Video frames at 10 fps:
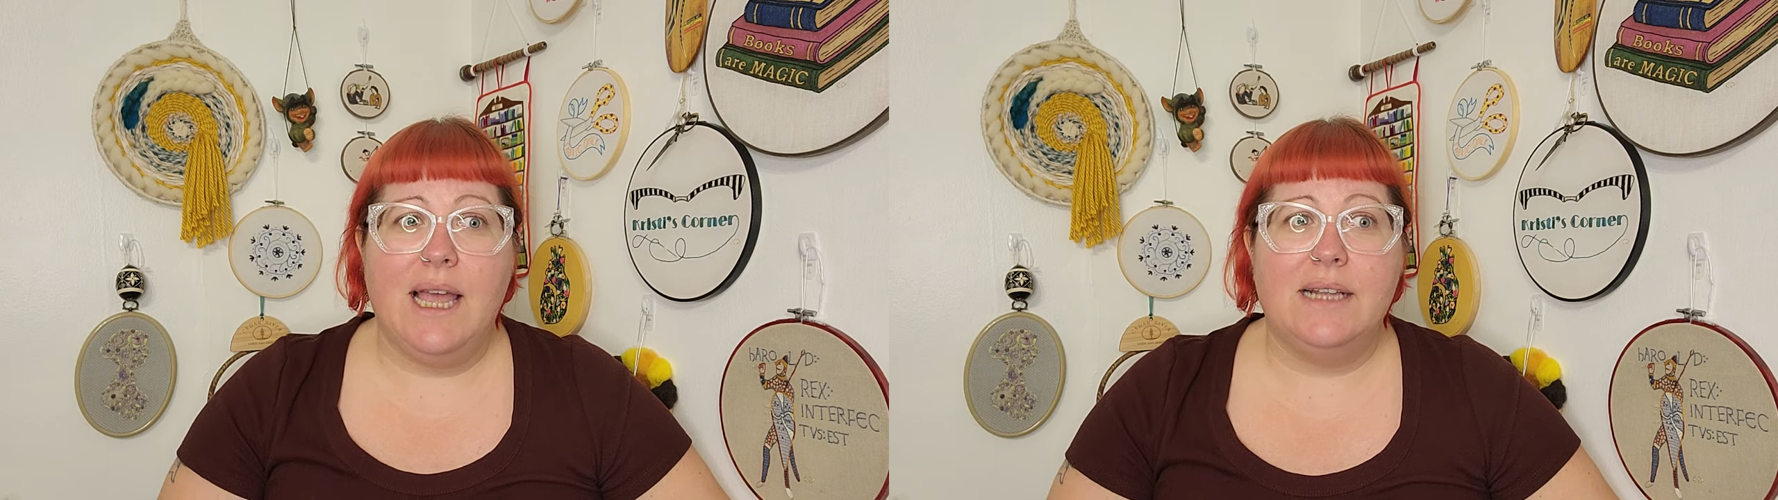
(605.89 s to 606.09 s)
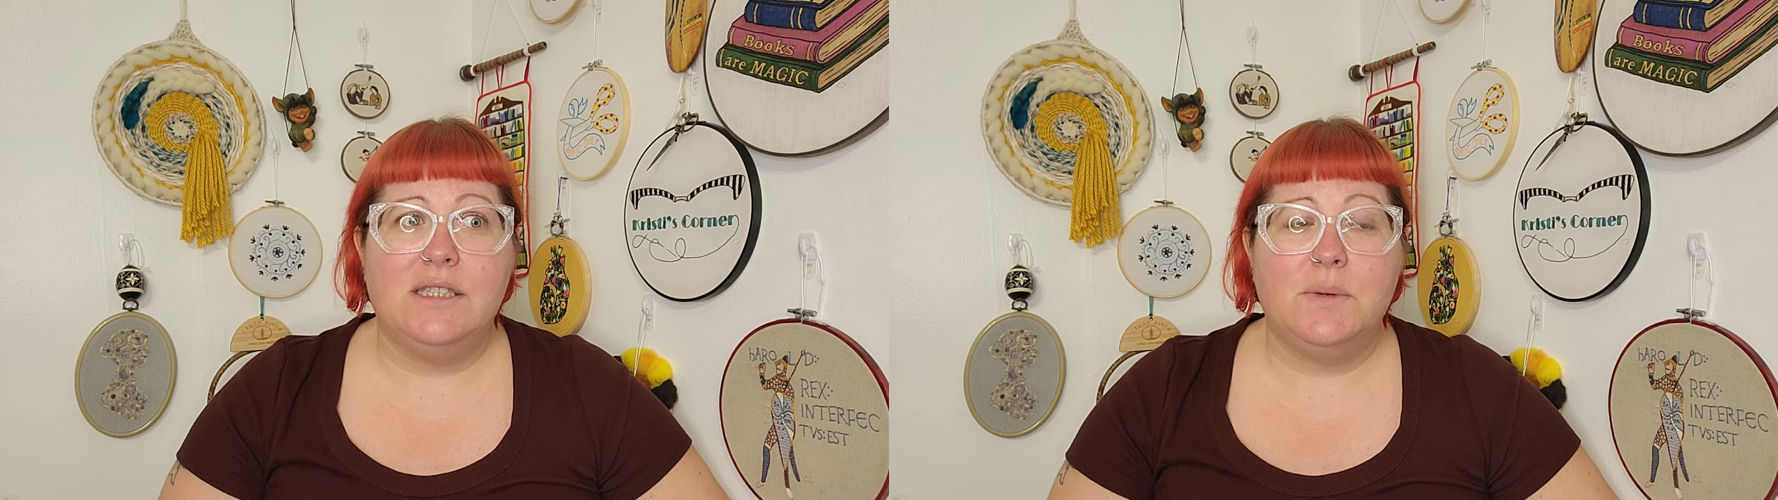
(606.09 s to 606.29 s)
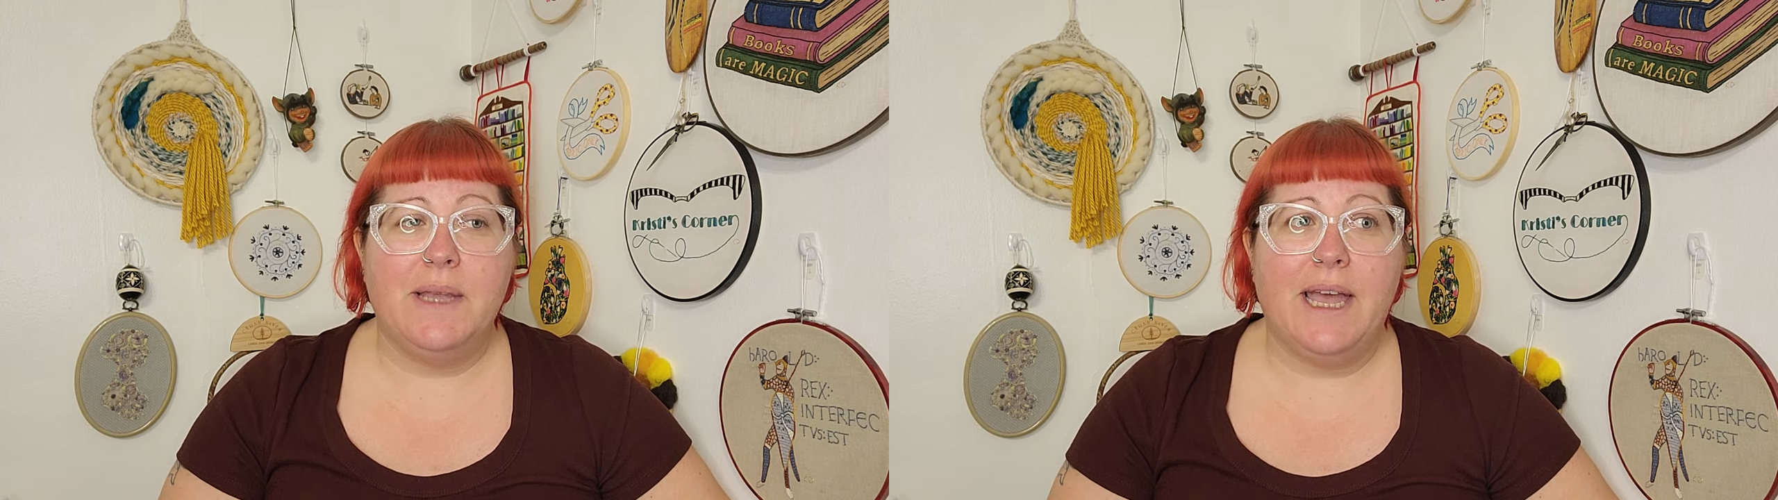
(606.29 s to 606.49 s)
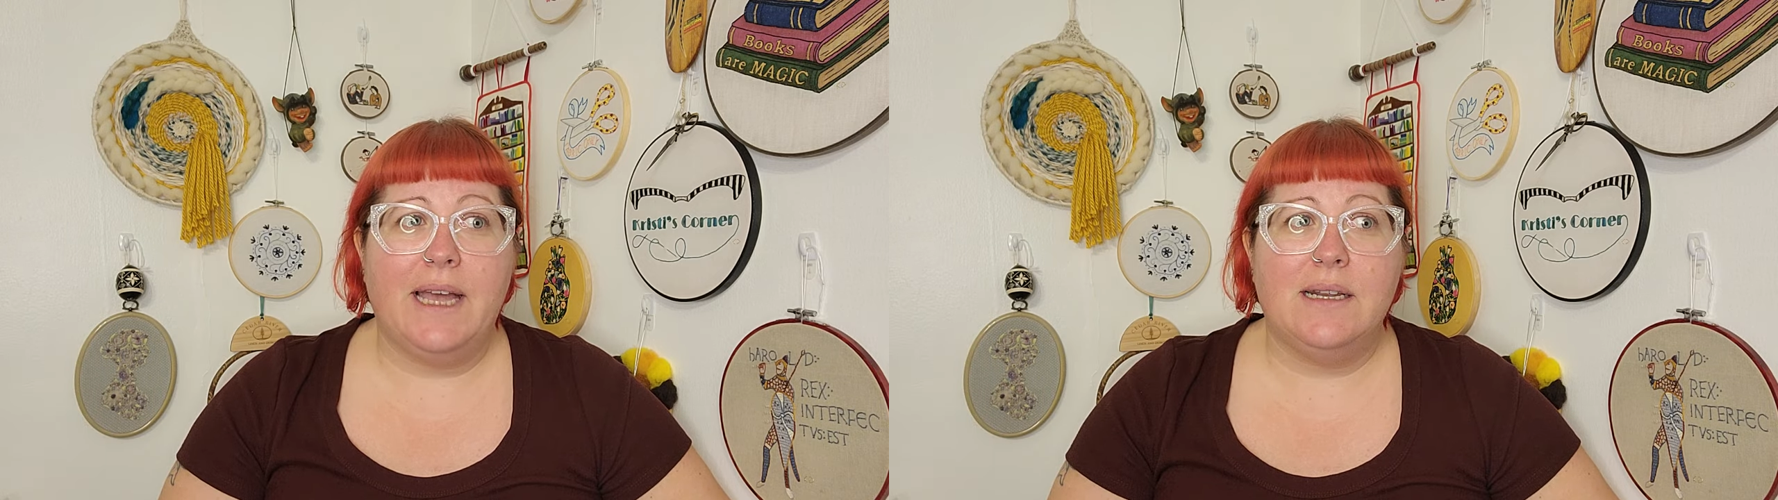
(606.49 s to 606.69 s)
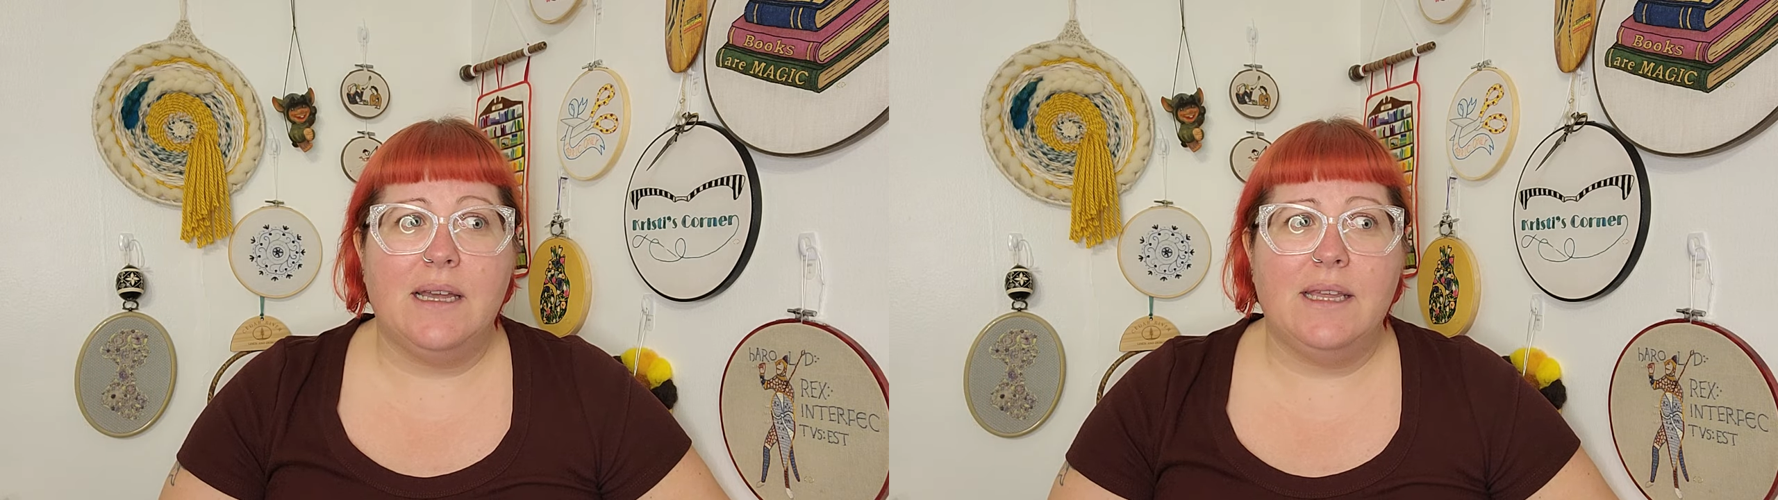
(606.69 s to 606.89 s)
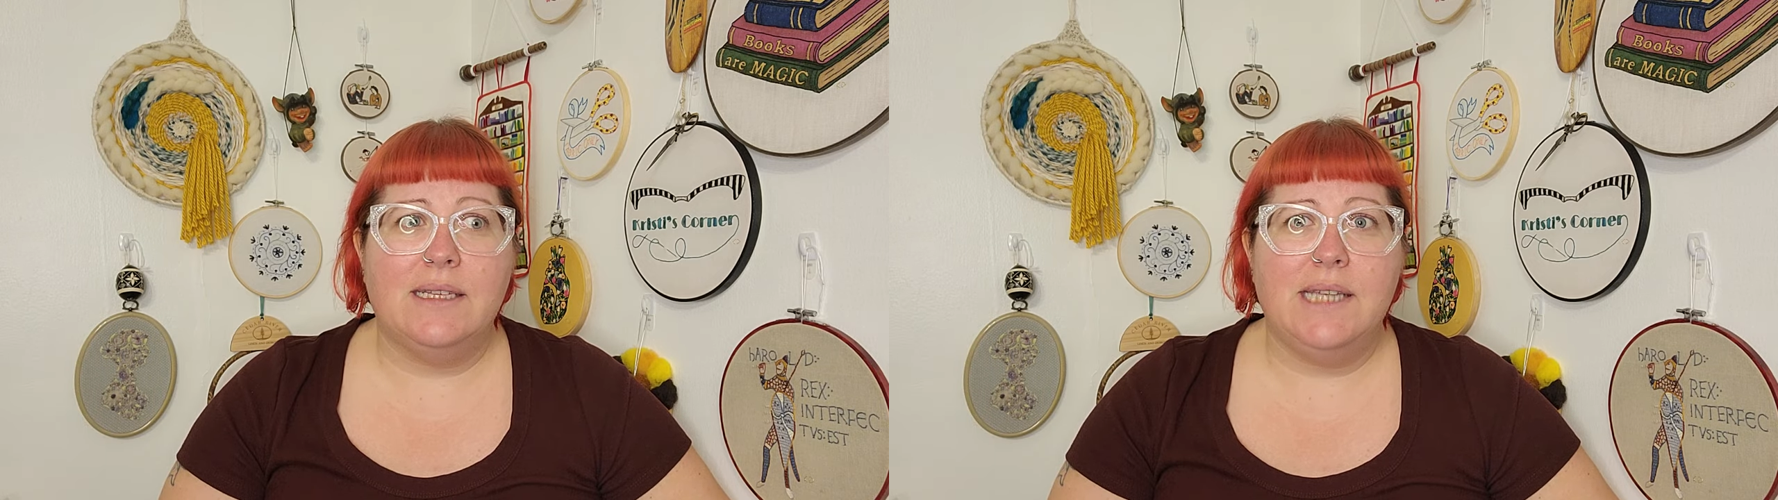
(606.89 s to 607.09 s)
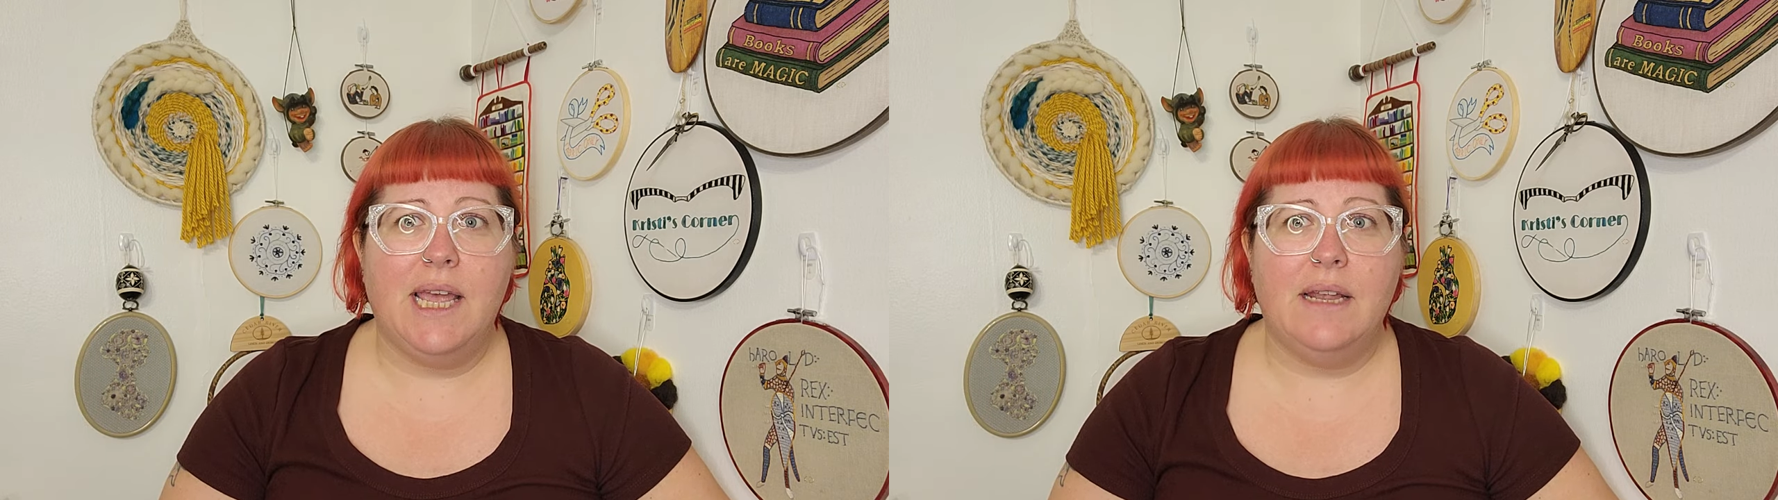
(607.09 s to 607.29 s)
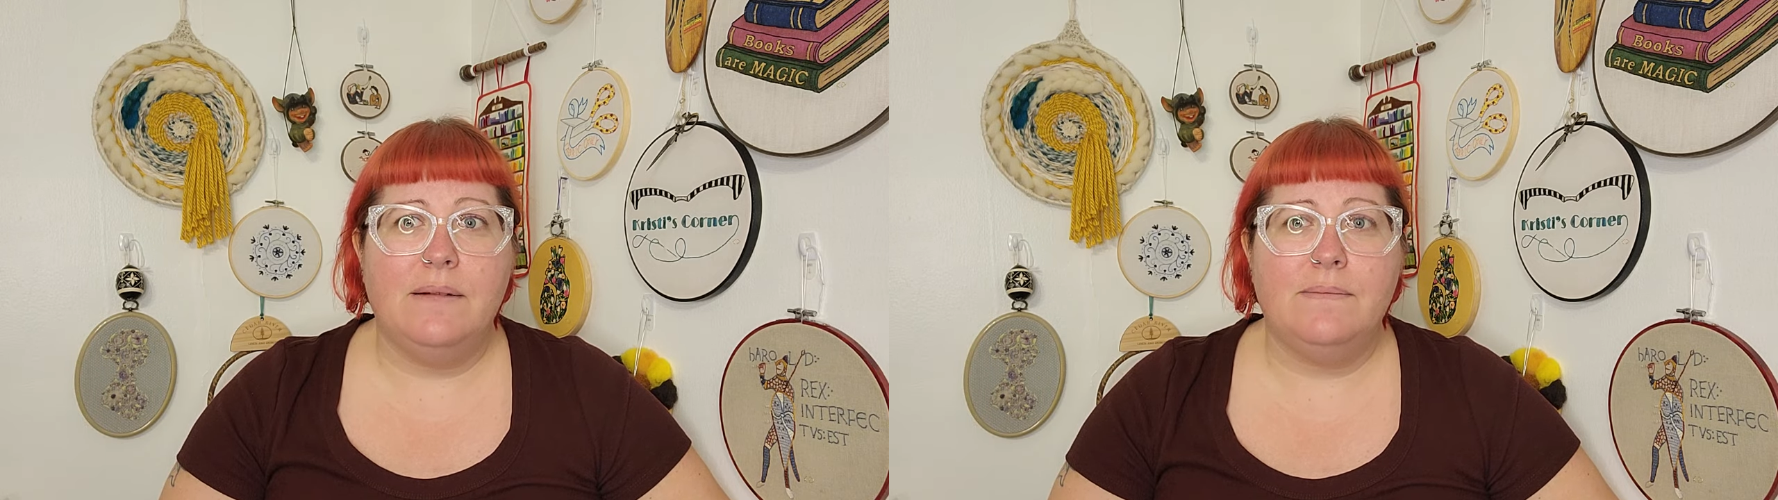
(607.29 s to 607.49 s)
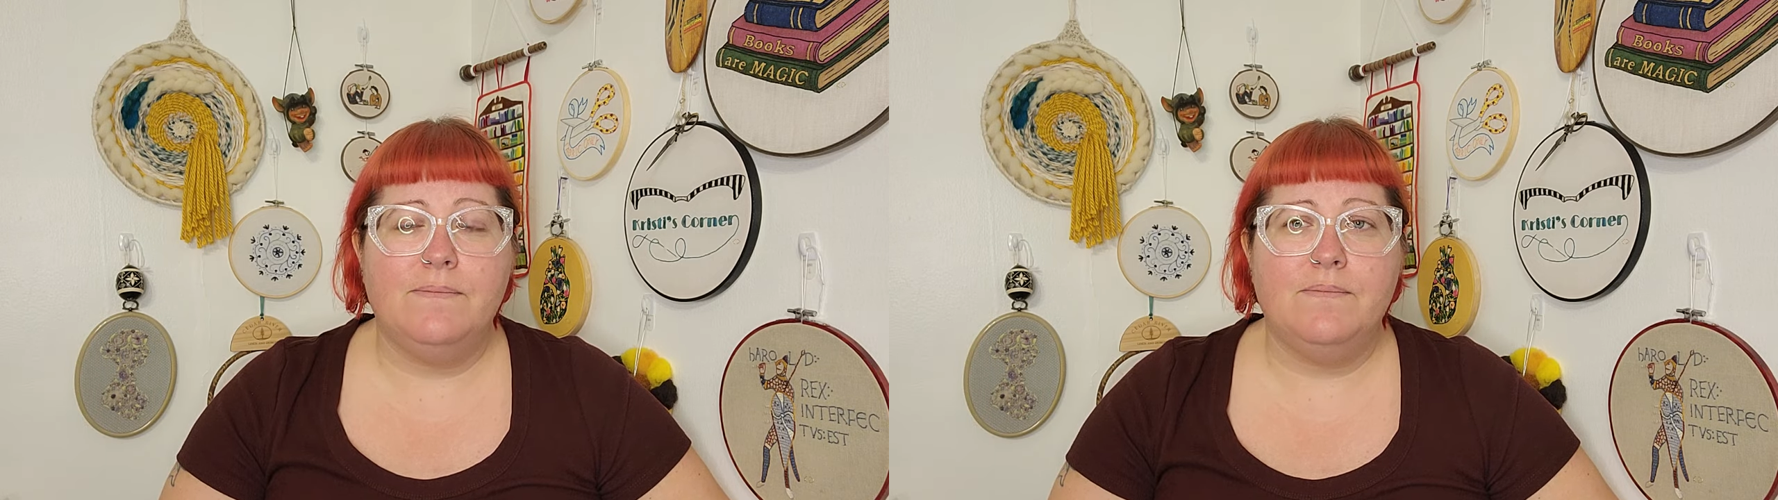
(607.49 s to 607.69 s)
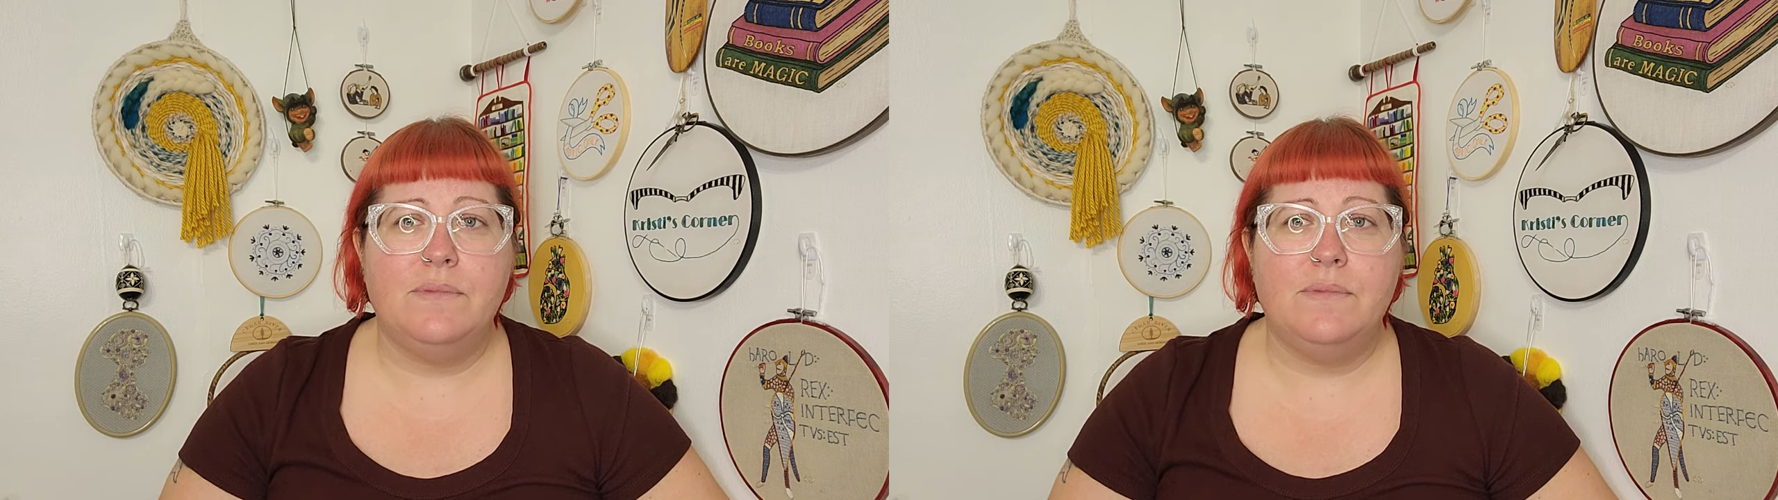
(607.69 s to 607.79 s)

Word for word: And so we had, I think, 10,